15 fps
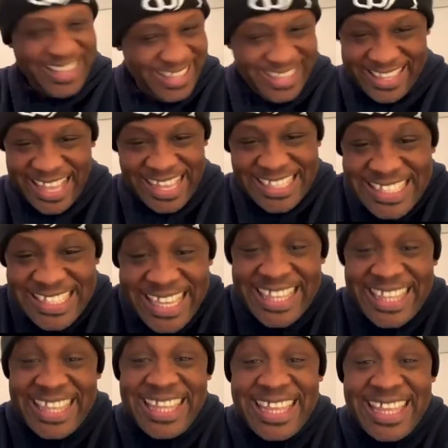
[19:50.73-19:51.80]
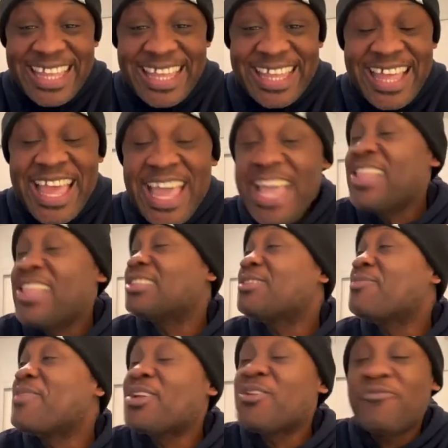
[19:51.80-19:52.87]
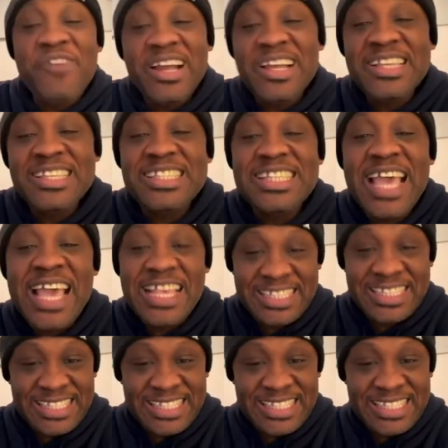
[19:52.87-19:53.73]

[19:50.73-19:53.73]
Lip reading: That, it doesn't make any sense.